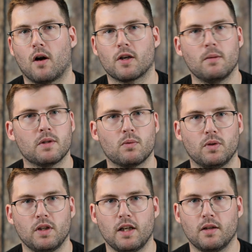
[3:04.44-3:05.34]
documents
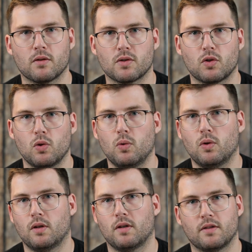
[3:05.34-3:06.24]
you'll need, there's a
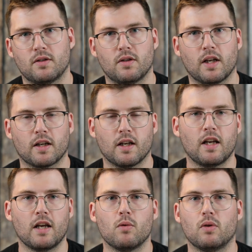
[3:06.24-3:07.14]
tool that can
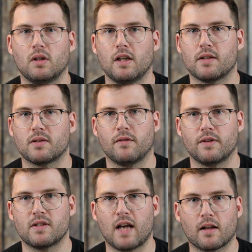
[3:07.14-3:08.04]
get you a list of
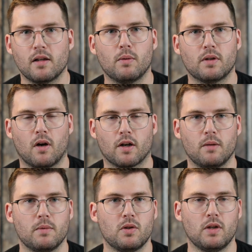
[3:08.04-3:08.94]
exactly what
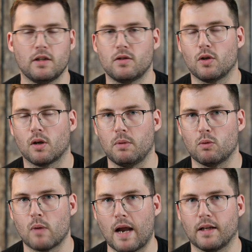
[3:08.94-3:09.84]
documents you need so you can be
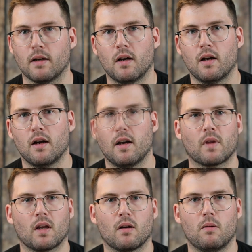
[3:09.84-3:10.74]
ready.
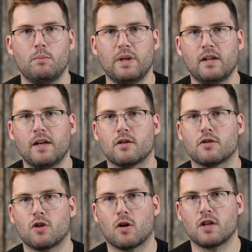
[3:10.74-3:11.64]
B
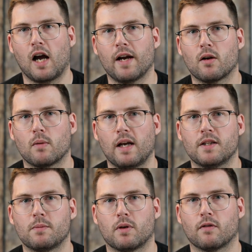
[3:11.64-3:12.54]
lenders charge higher
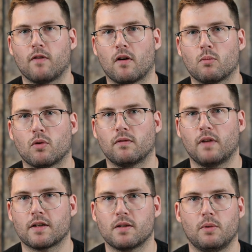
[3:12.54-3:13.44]
rates but are far more
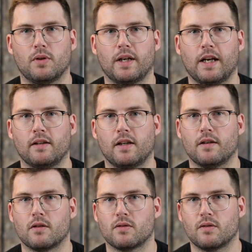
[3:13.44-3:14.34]
flexible than A
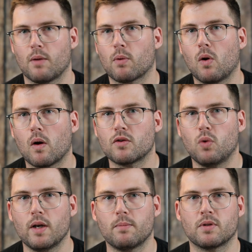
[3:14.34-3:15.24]
lenders. They require
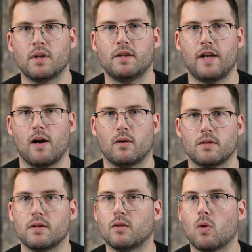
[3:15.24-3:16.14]
20% down
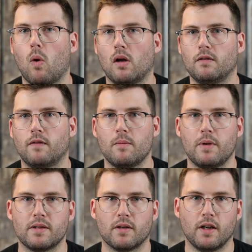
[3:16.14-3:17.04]
and still qualify
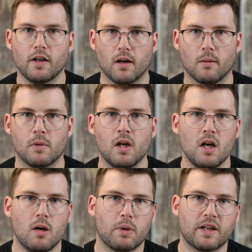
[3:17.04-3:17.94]
based on income,
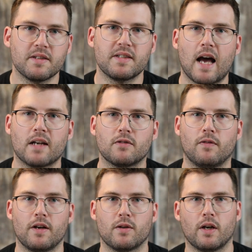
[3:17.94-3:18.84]
but can
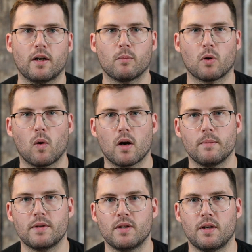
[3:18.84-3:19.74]
satisfy their income
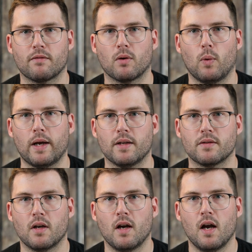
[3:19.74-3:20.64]
requirements in different
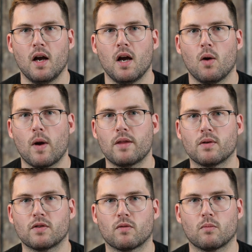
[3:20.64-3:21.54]
ways.
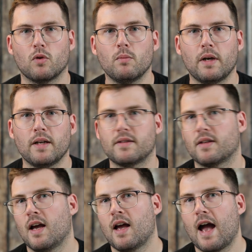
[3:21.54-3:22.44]
Whether it's from
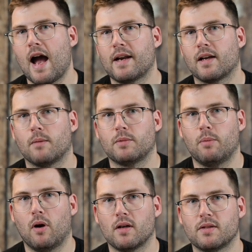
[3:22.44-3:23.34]
roommates, adding up
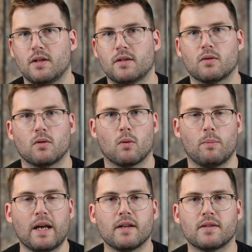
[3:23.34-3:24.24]
deposits or
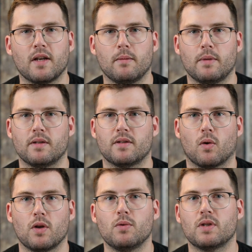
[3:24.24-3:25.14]
bank statements,
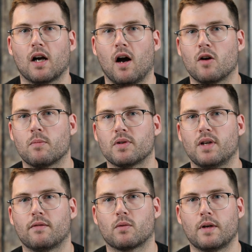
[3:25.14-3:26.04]
or using
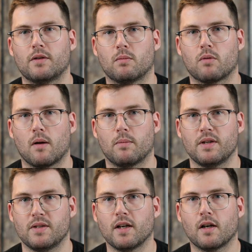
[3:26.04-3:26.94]
100% of a rental
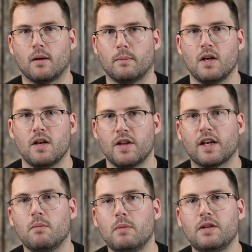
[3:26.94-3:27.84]
property's income, they
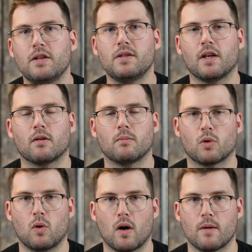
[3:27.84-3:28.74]
can meet these income
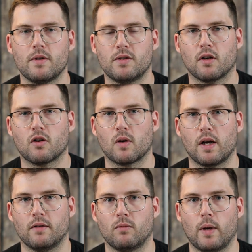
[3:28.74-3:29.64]
requirements in
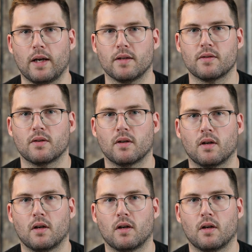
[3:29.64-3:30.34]
creative ways.